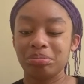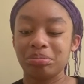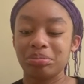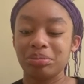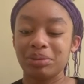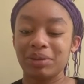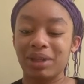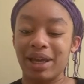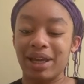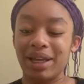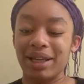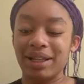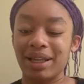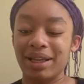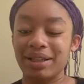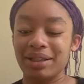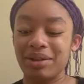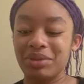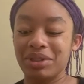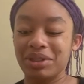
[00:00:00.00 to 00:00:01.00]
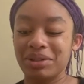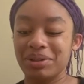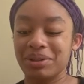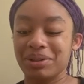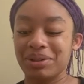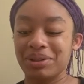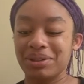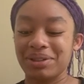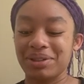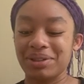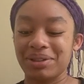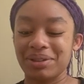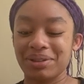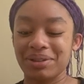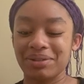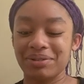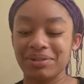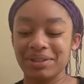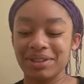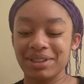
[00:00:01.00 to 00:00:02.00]
Like, like, let me show you,
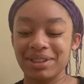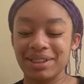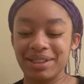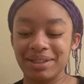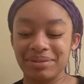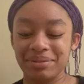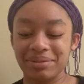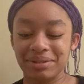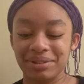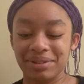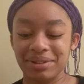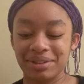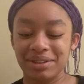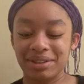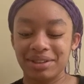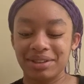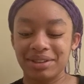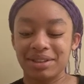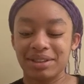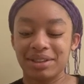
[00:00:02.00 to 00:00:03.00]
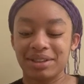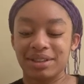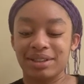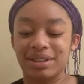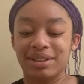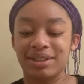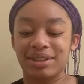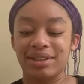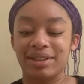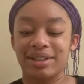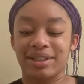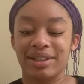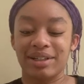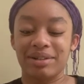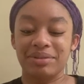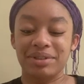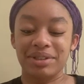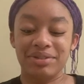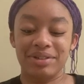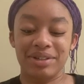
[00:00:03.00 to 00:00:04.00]
for example. Alright,
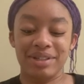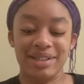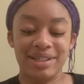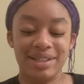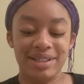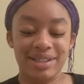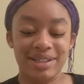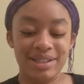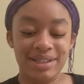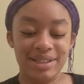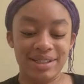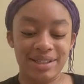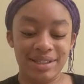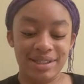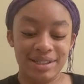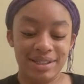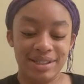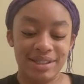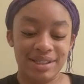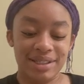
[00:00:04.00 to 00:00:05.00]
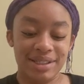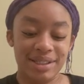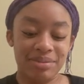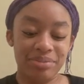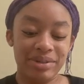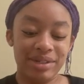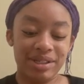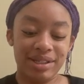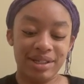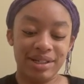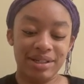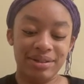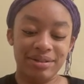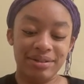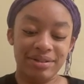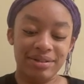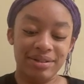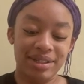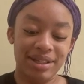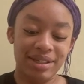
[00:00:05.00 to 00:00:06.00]
I'm just ready. Spit
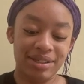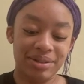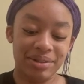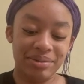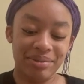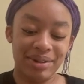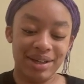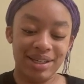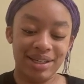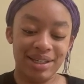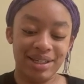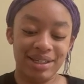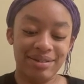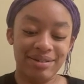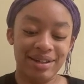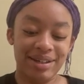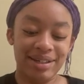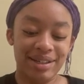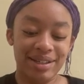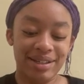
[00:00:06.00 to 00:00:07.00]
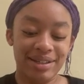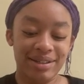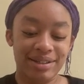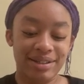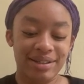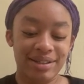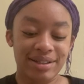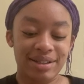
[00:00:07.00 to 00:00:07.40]
some that's on my head right now.